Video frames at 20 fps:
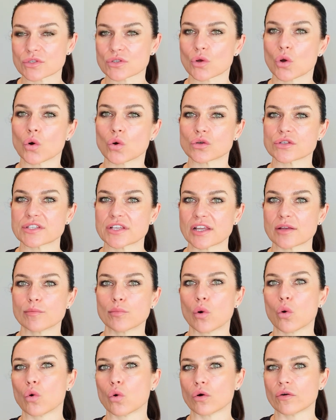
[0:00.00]
causing
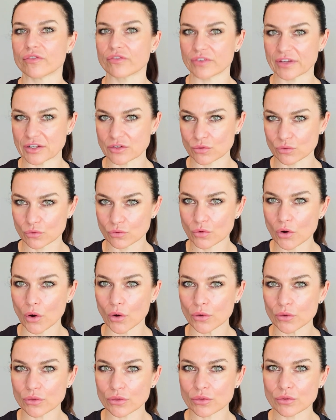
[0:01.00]
poor fetal
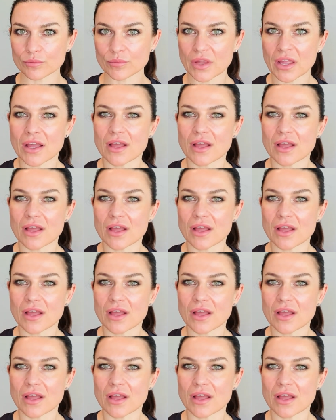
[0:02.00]
growth.